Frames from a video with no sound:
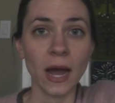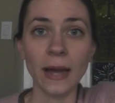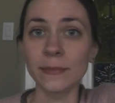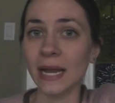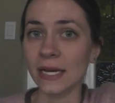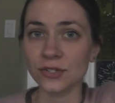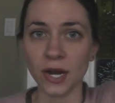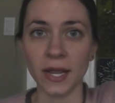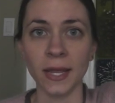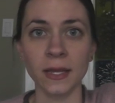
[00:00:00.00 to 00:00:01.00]
I'm not
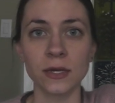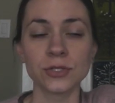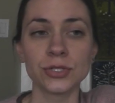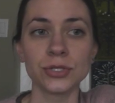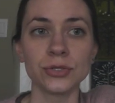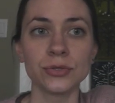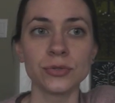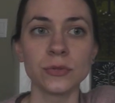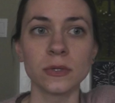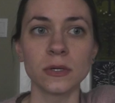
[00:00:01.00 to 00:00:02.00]
trying
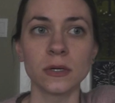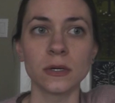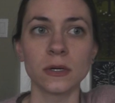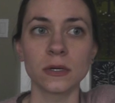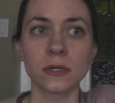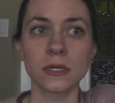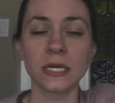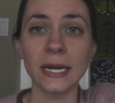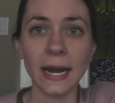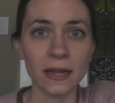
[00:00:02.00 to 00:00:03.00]
to
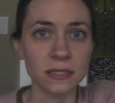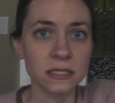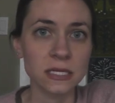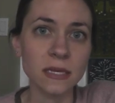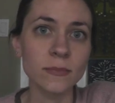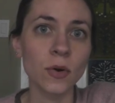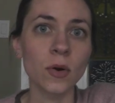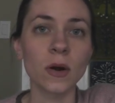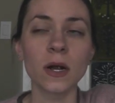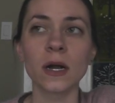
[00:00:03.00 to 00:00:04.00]
get Alice to eat
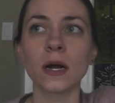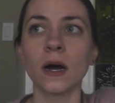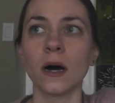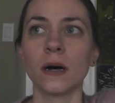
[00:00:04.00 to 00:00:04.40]
more,